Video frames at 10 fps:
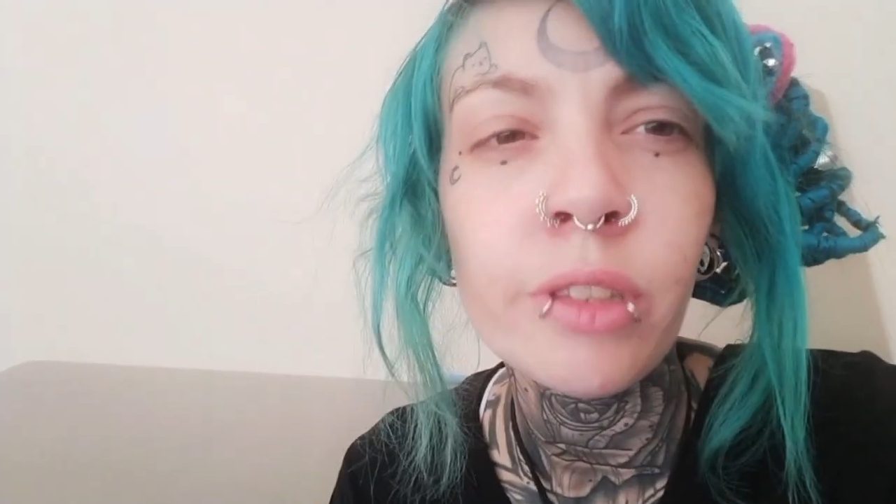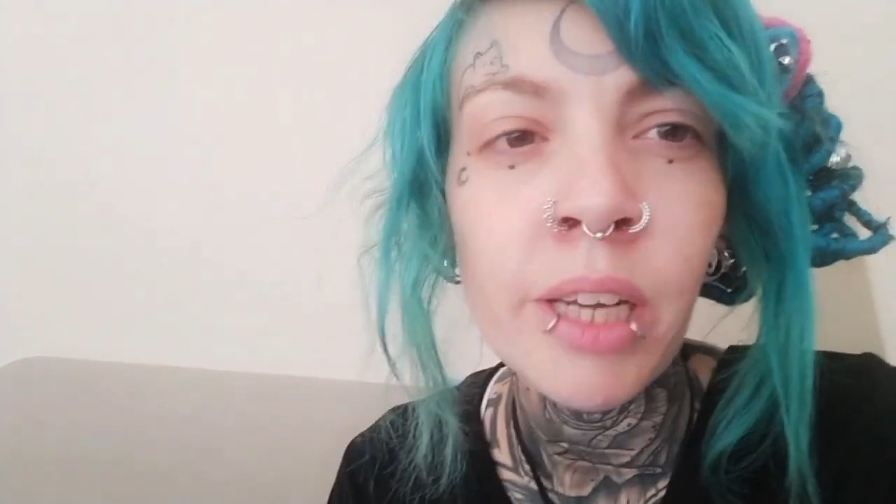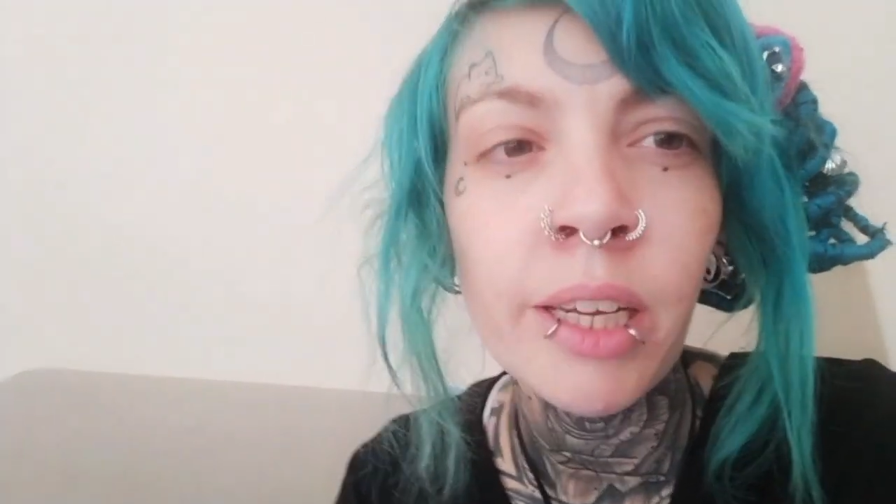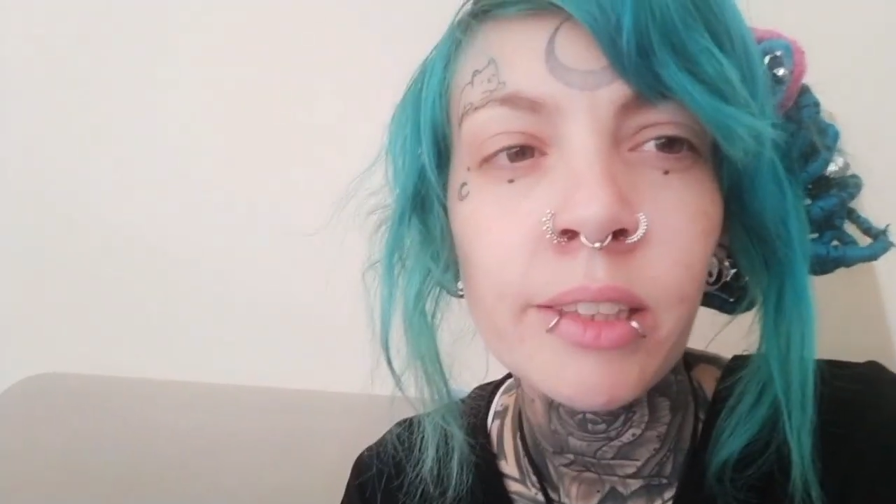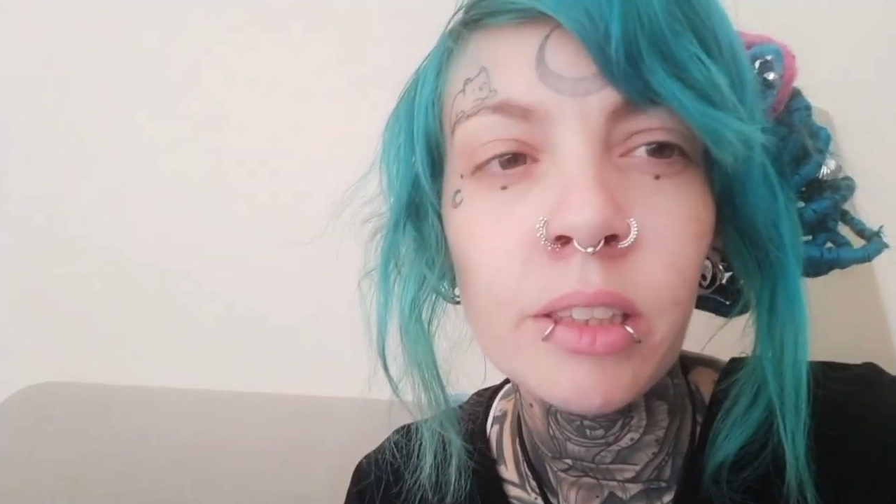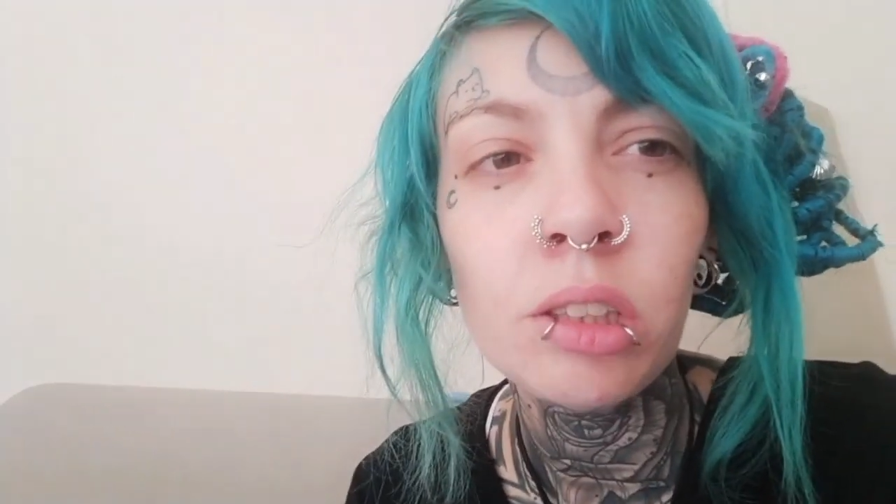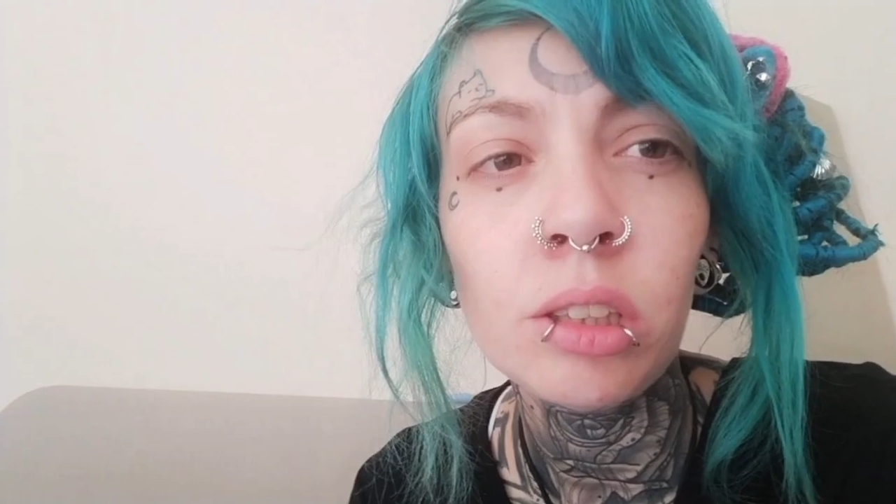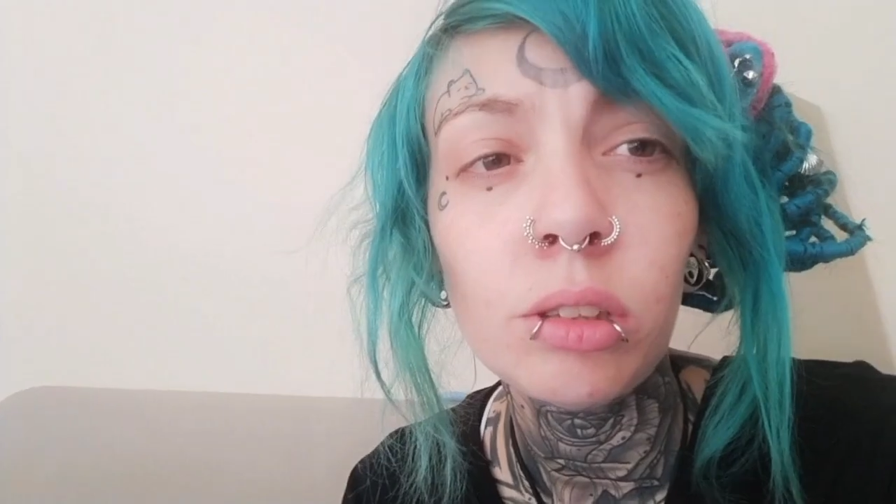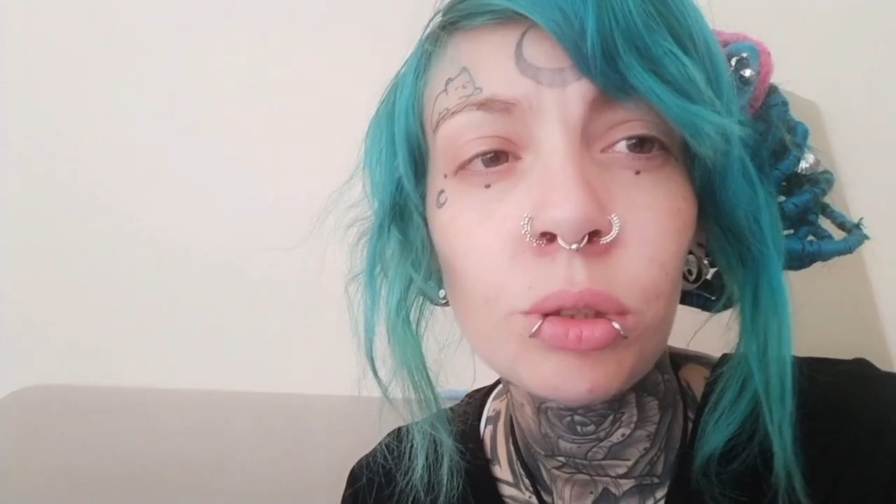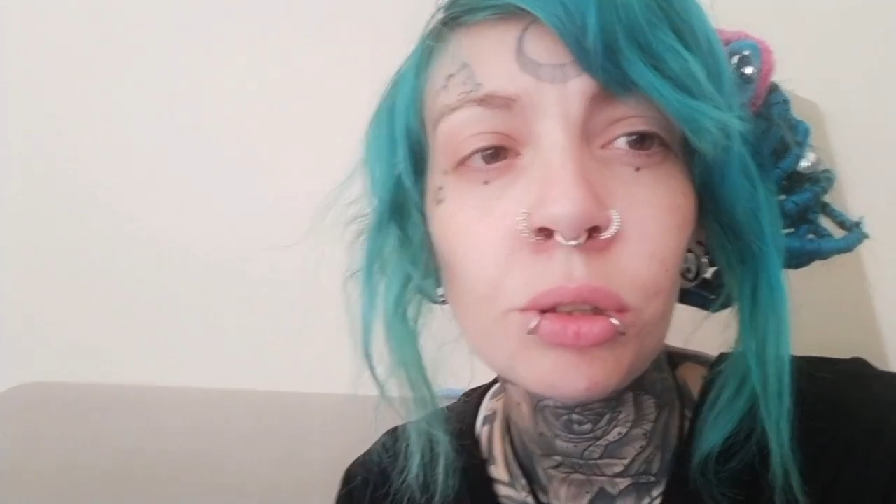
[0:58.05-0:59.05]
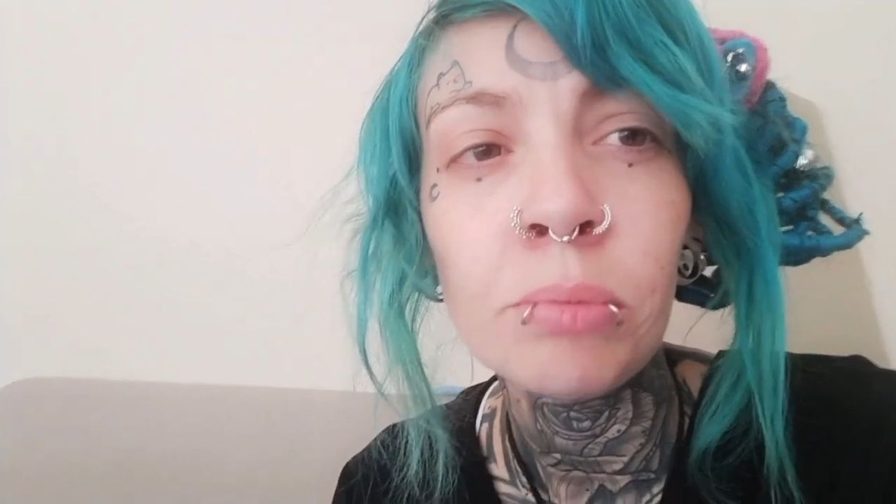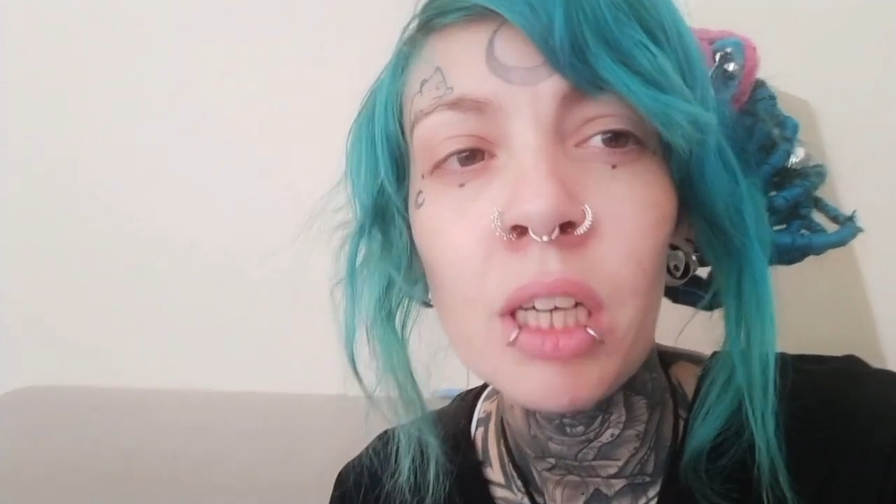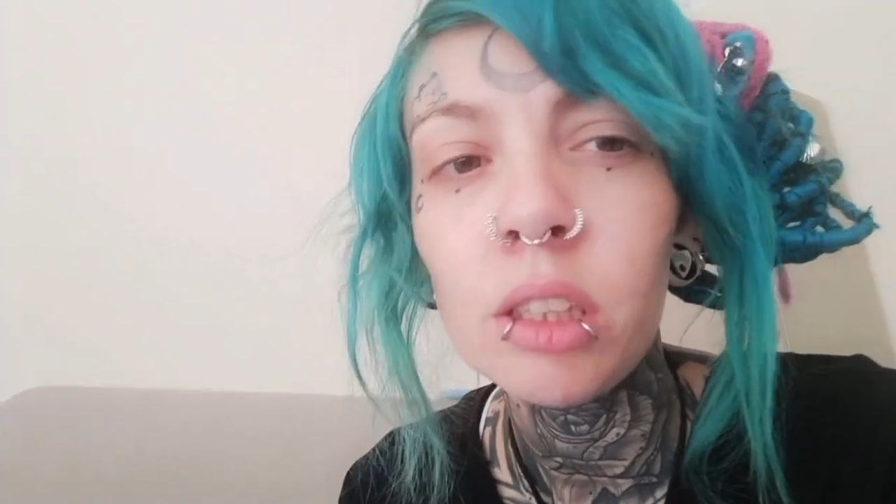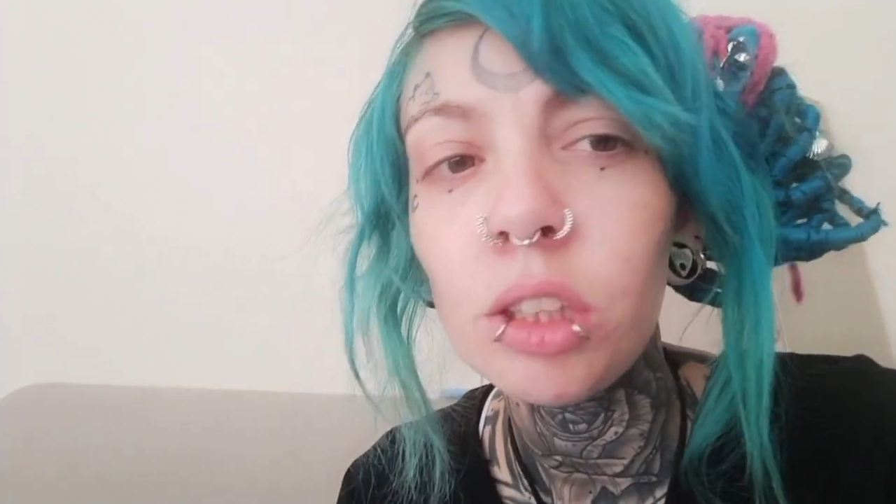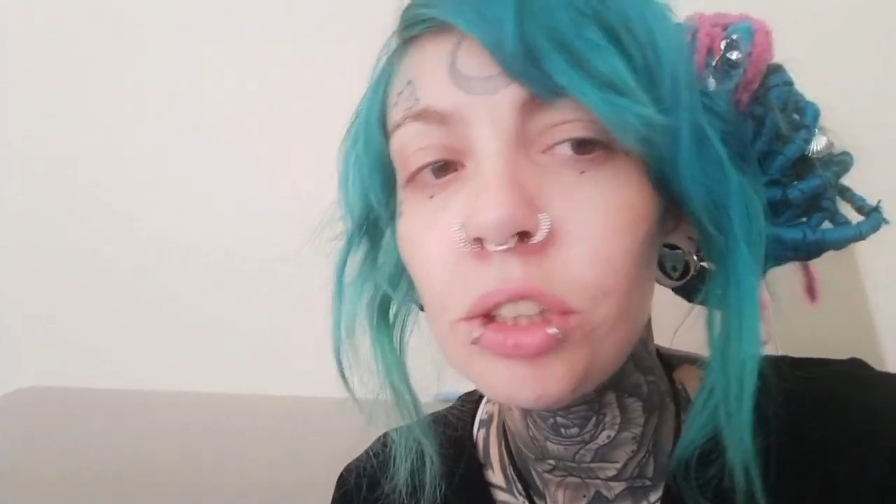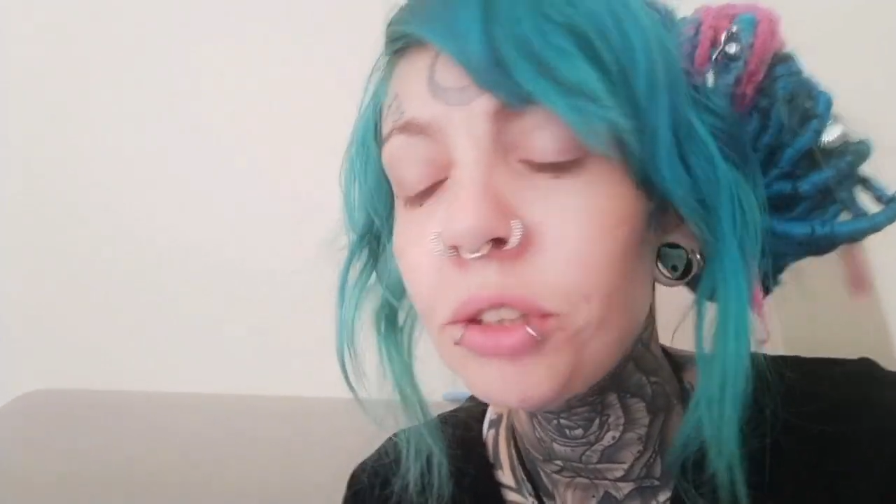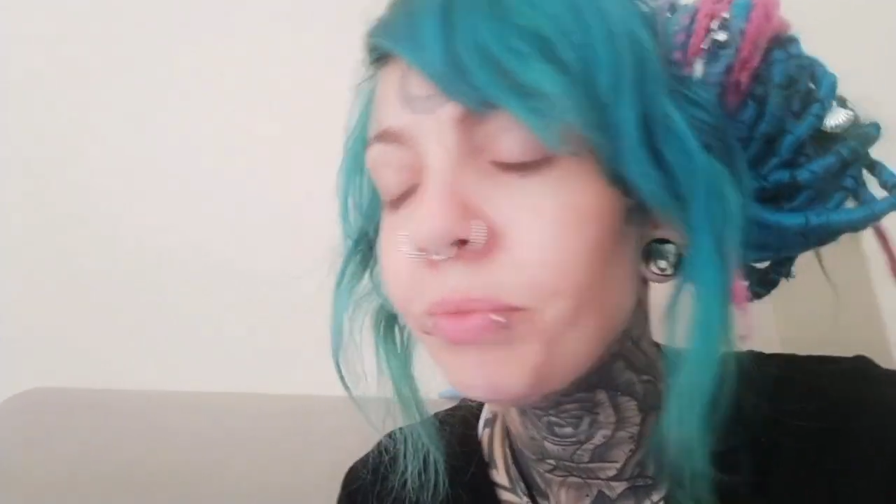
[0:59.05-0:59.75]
days it's just too much.